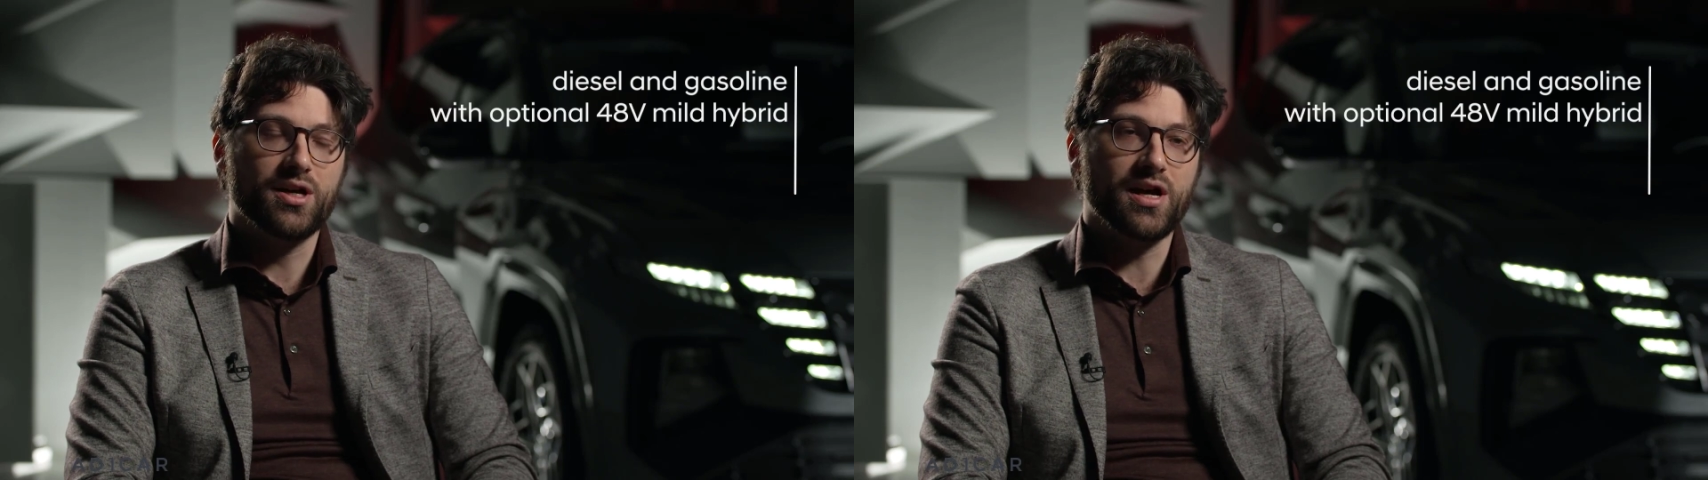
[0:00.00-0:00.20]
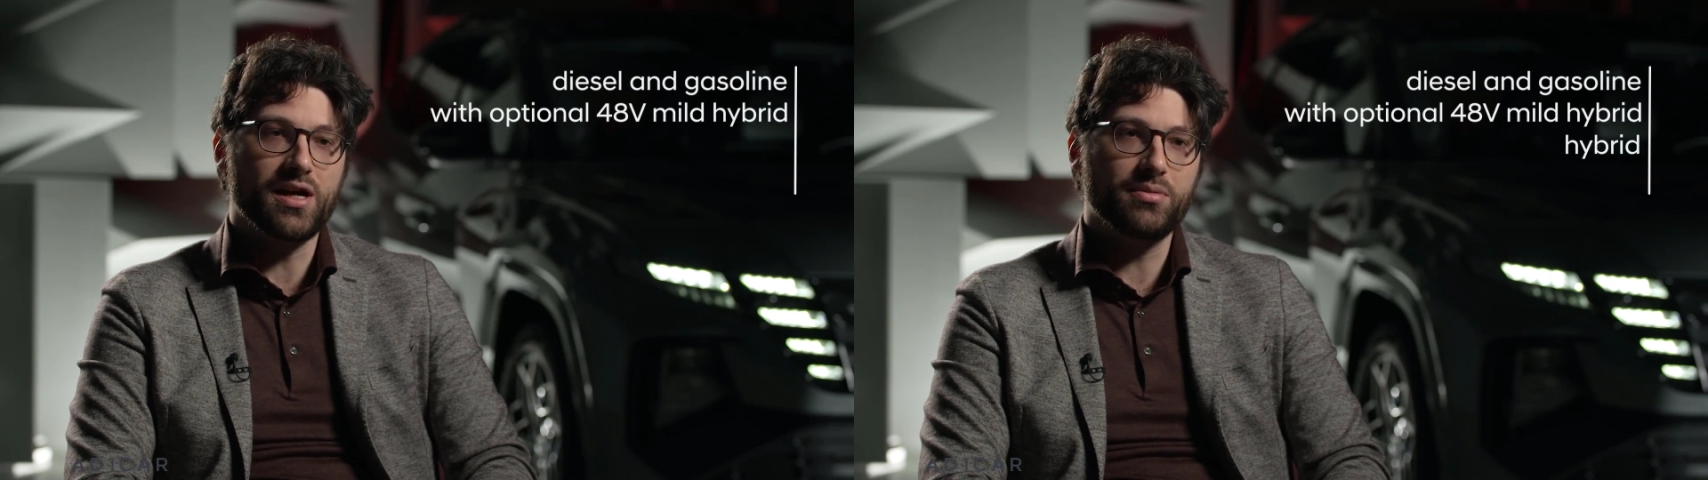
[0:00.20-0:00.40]

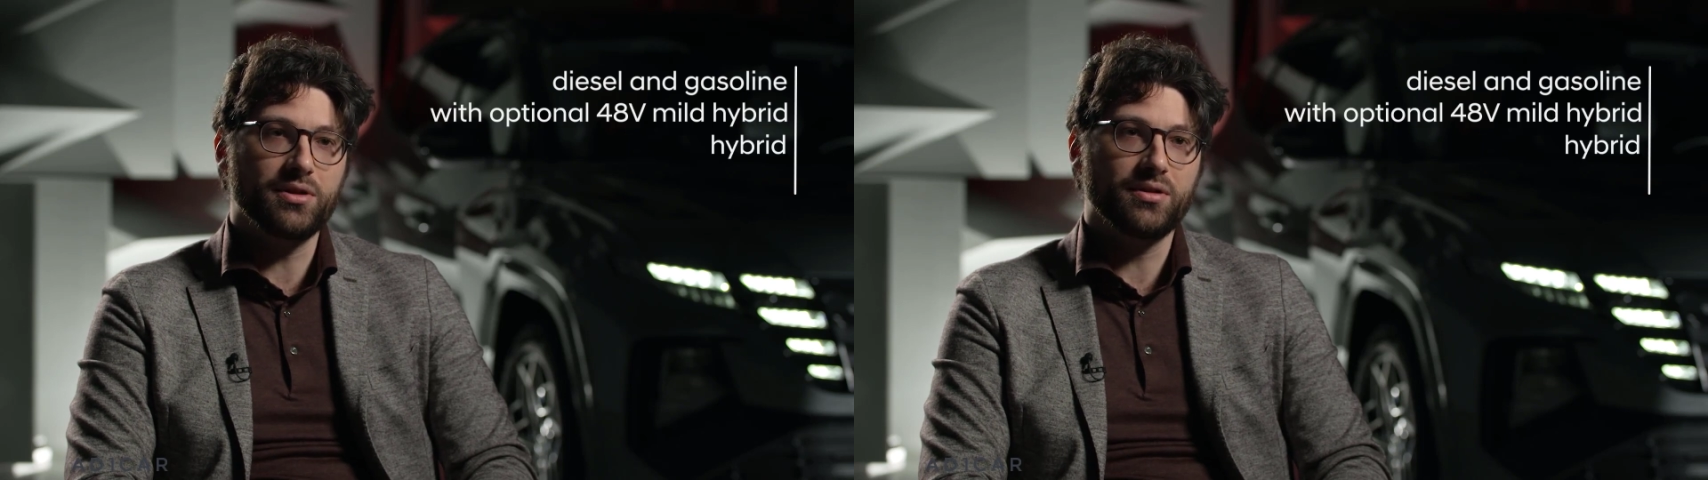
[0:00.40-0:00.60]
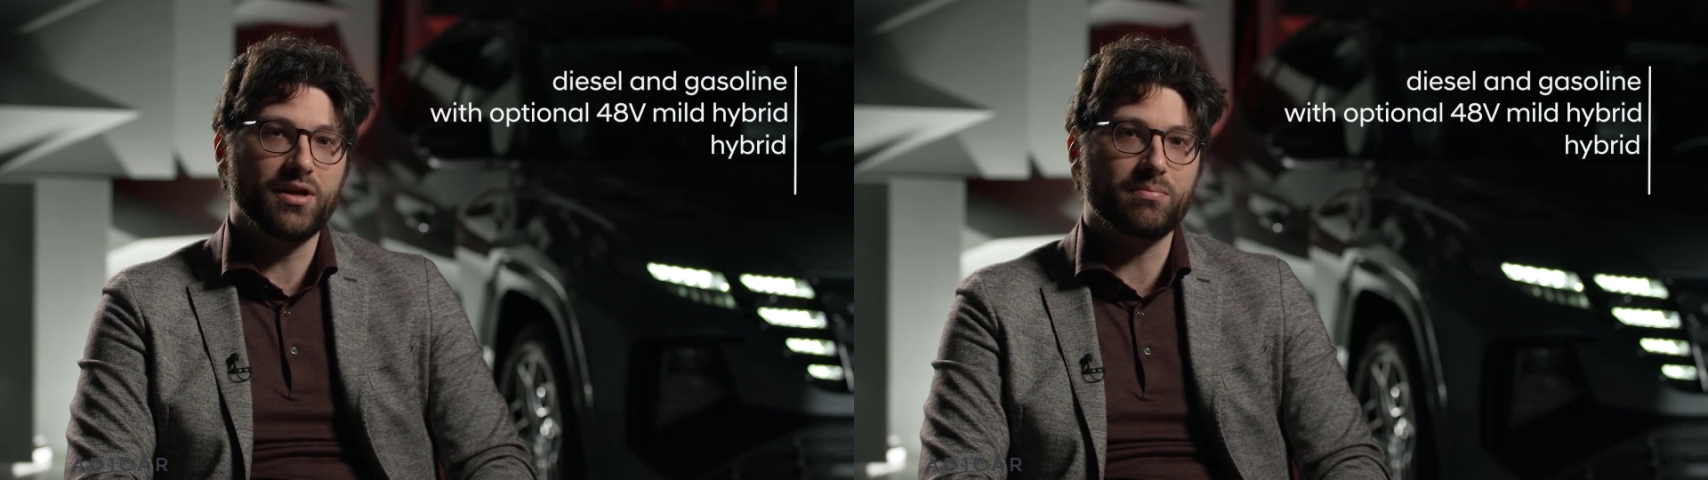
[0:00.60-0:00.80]

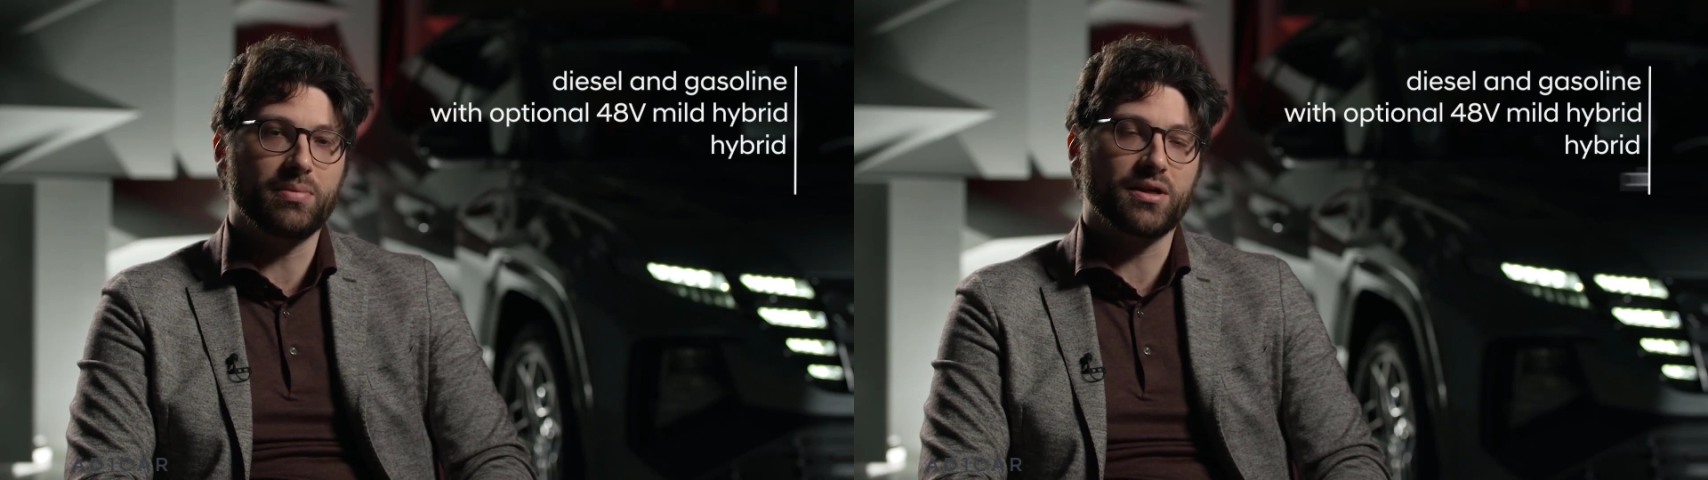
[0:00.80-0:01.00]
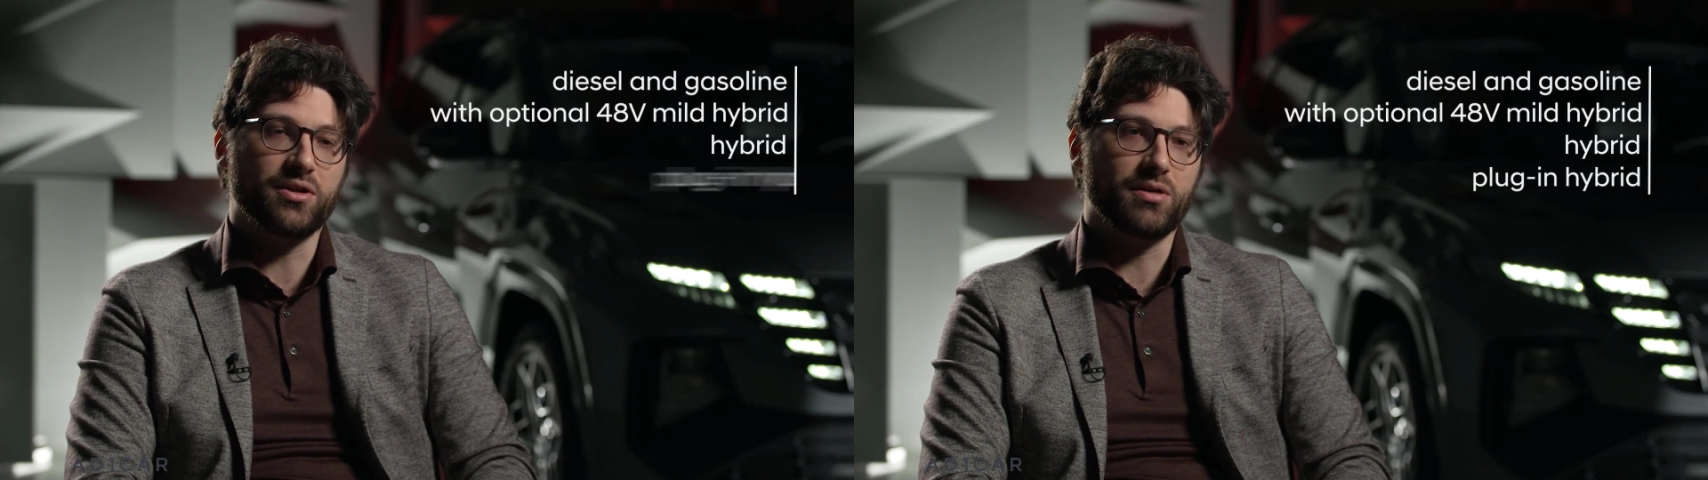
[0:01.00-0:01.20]
hybrid and
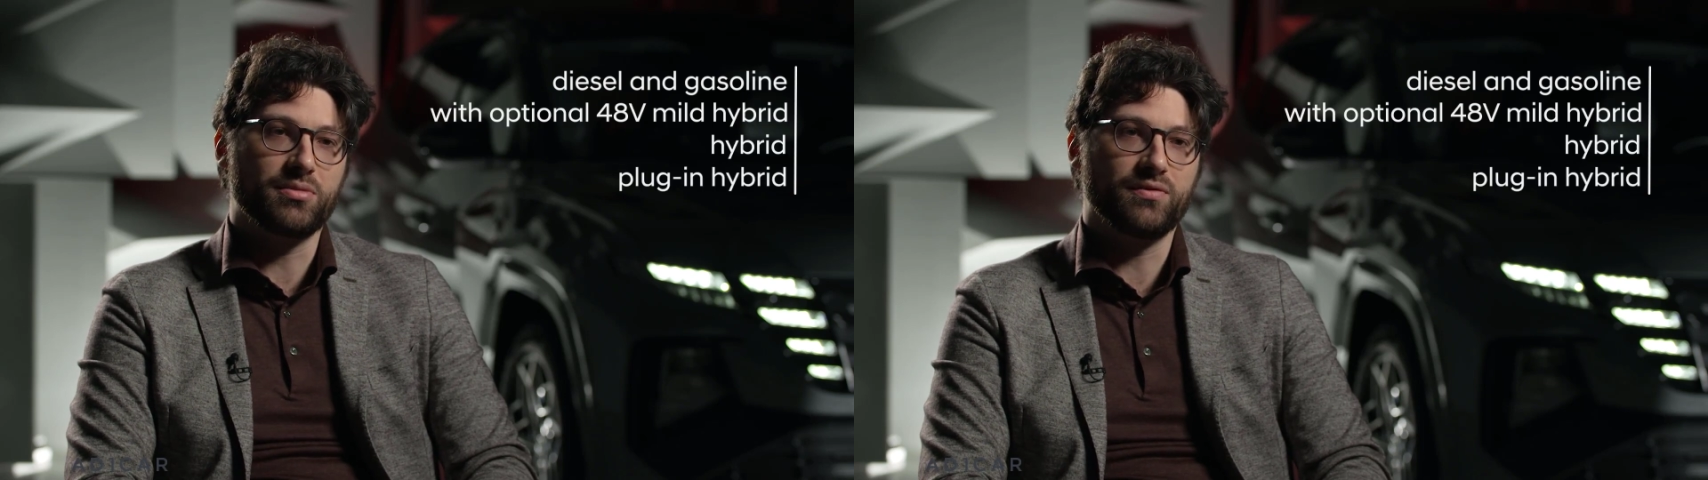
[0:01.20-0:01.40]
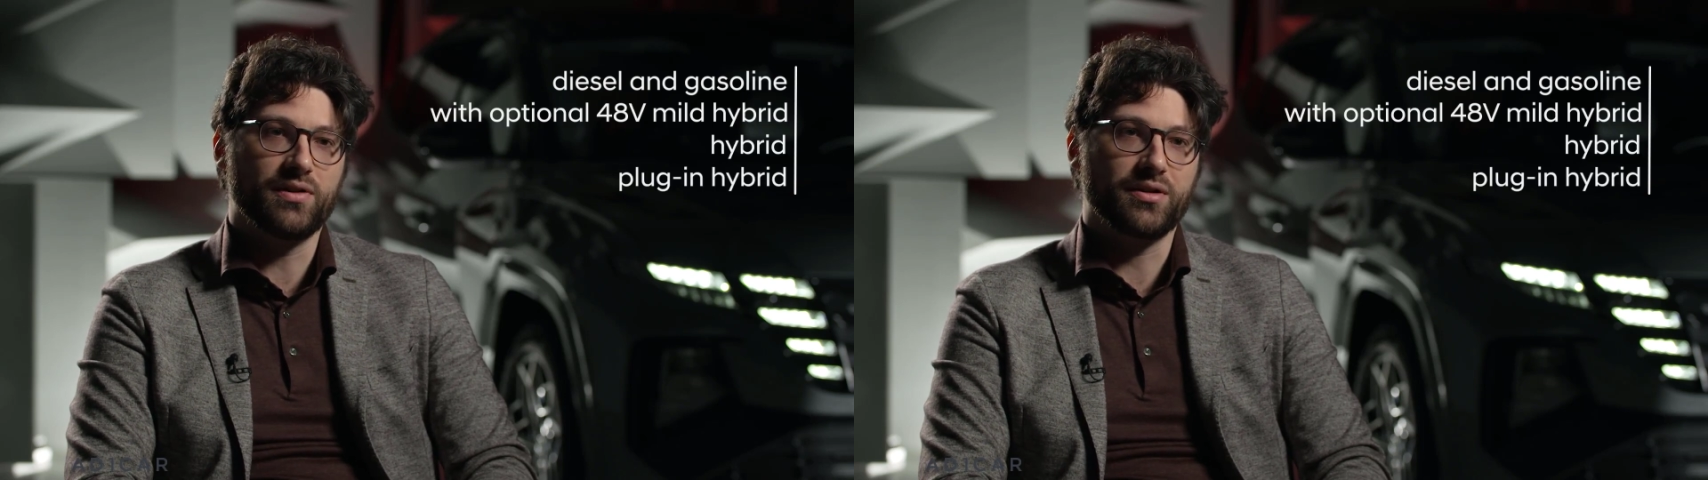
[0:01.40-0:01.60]
plug-in
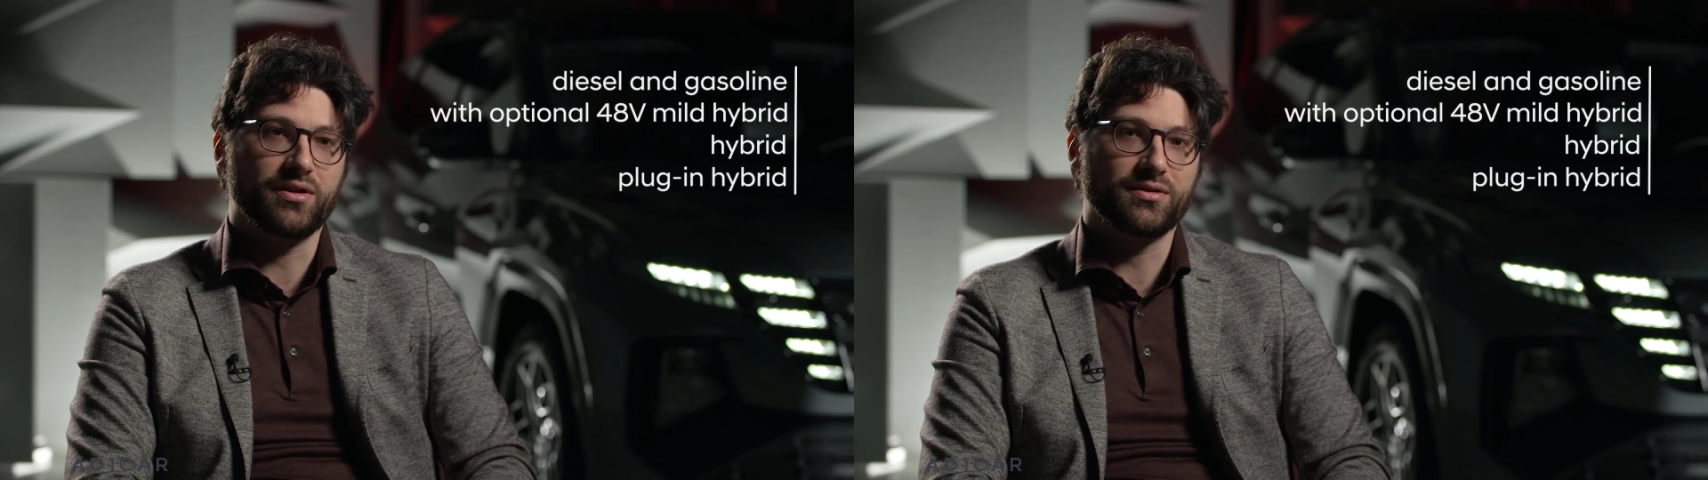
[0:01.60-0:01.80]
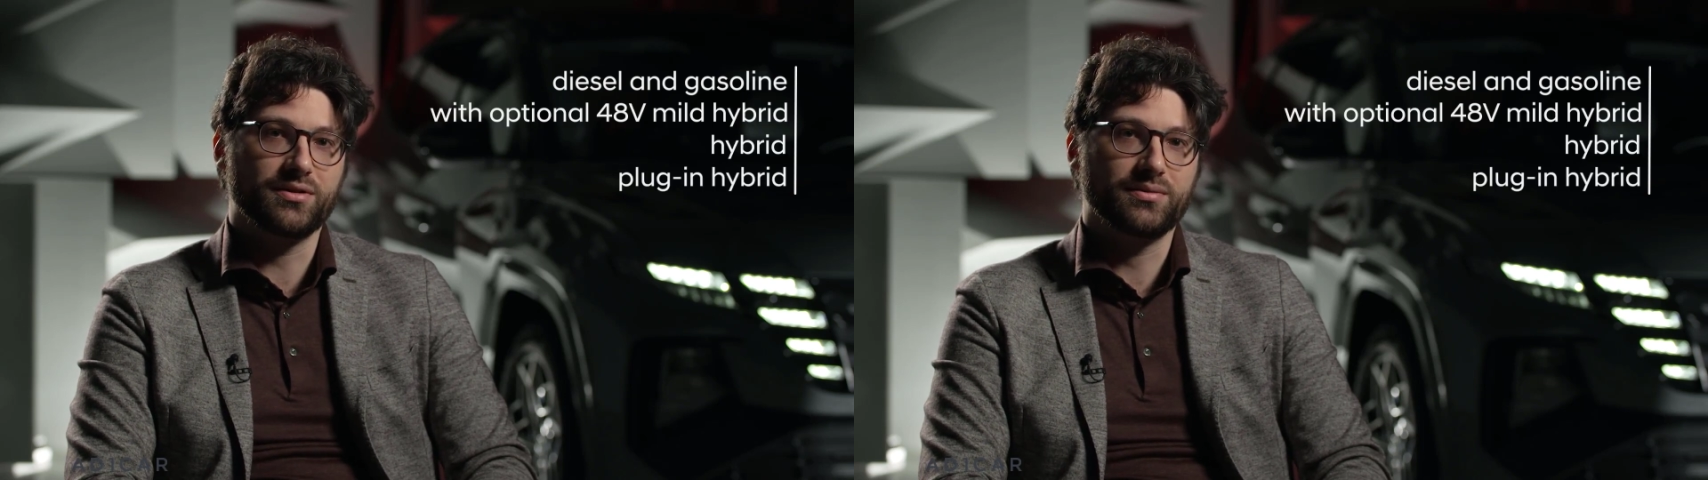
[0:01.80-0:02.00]
hybrid
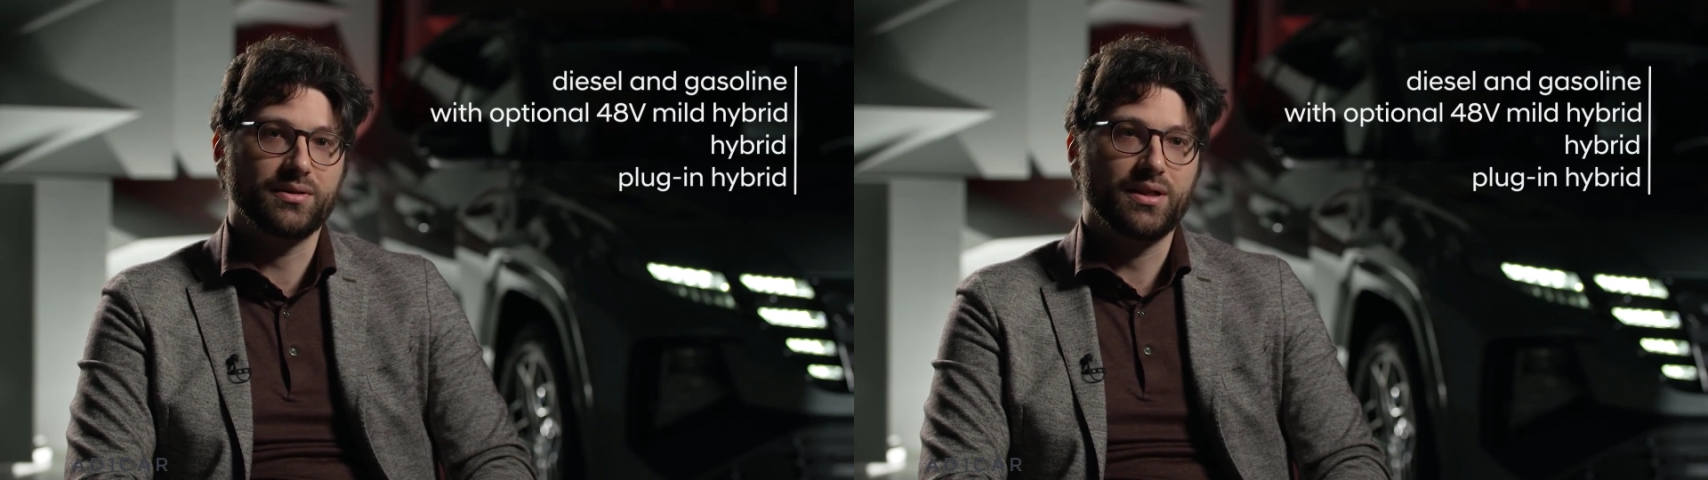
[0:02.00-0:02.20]
variant.